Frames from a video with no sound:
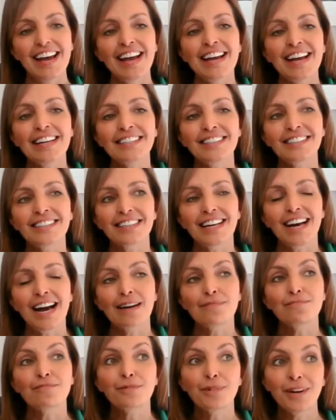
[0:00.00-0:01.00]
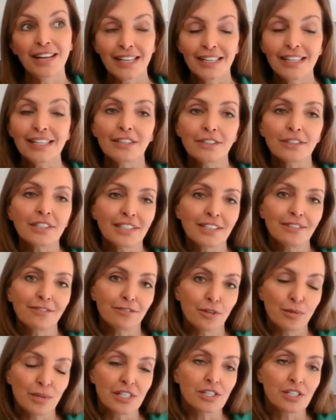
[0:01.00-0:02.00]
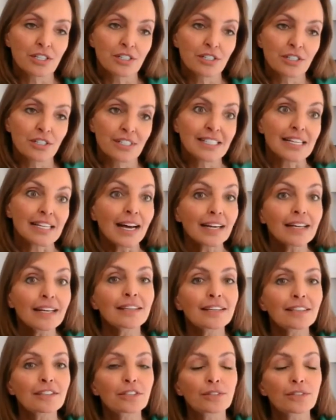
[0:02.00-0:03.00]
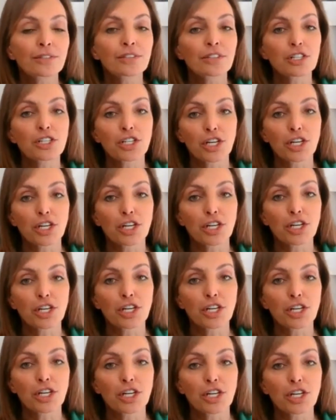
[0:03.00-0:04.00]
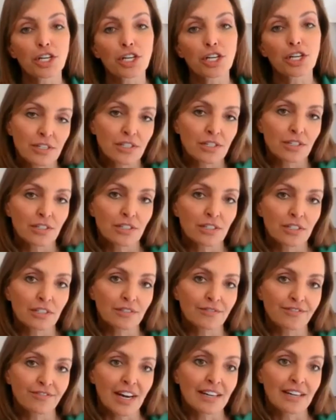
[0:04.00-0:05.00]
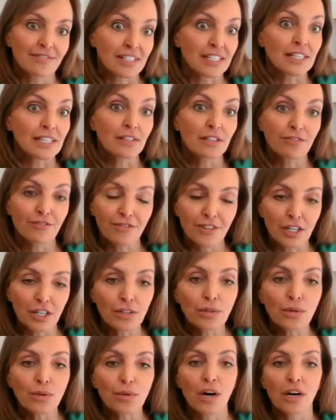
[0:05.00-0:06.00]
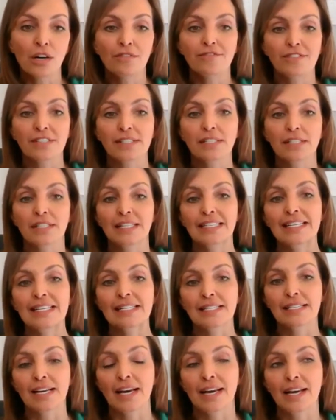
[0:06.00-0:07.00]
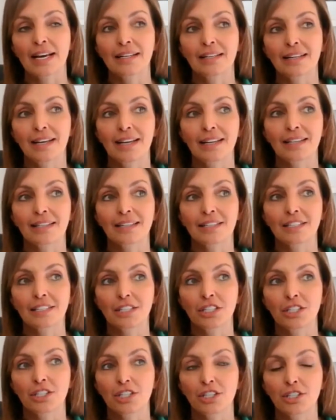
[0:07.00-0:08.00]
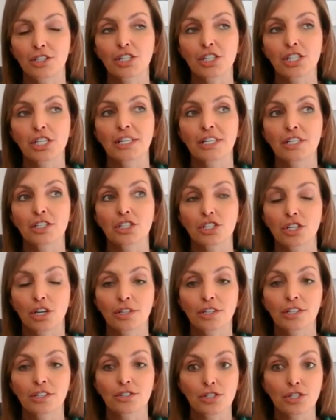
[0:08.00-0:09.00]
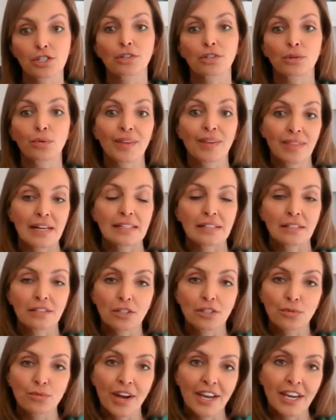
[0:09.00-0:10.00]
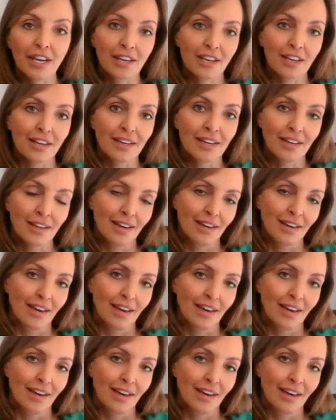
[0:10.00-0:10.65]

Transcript: And I'm really looking forward to cycling through the Chobe Game Reserve. I've seen the photographs that Lisanne and Ursula and Jono took when they did the recce.